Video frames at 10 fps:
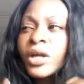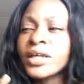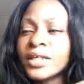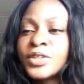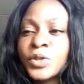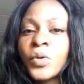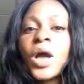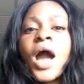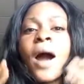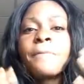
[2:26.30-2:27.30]
Yeah, so
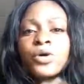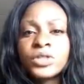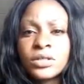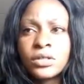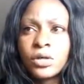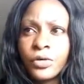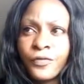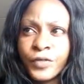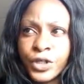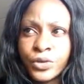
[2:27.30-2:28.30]
I posted a lot of
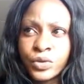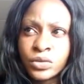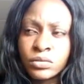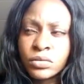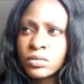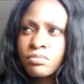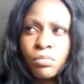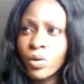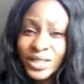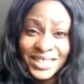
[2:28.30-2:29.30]
videos,
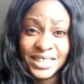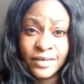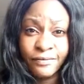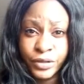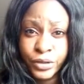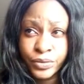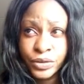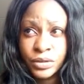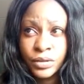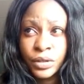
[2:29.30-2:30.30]
more than 10
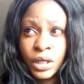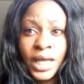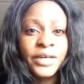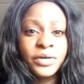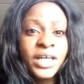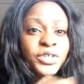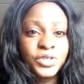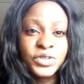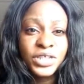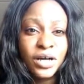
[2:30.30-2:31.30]
videos. Like, you guys should
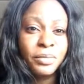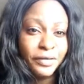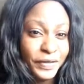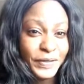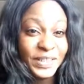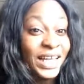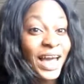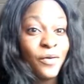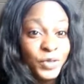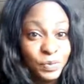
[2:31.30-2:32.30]
just check out my videos.
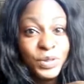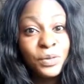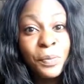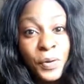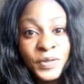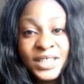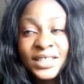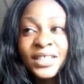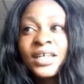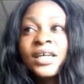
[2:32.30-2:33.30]
Like, I was busy
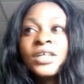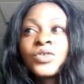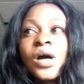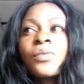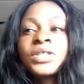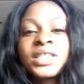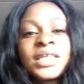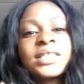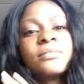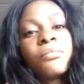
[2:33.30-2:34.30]
posting, so I was
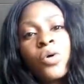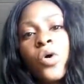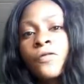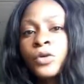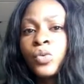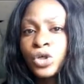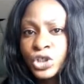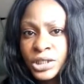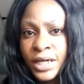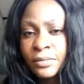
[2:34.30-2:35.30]
getting more of the
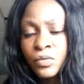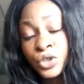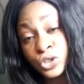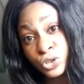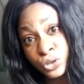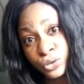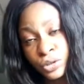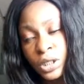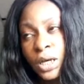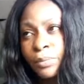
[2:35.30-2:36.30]
watch time, which is
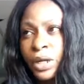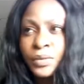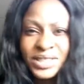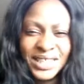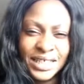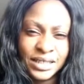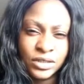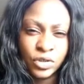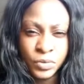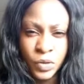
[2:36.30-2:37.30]
good, but I wasn't
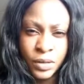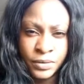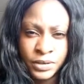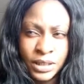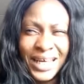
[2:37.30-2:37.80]
getting subscribers.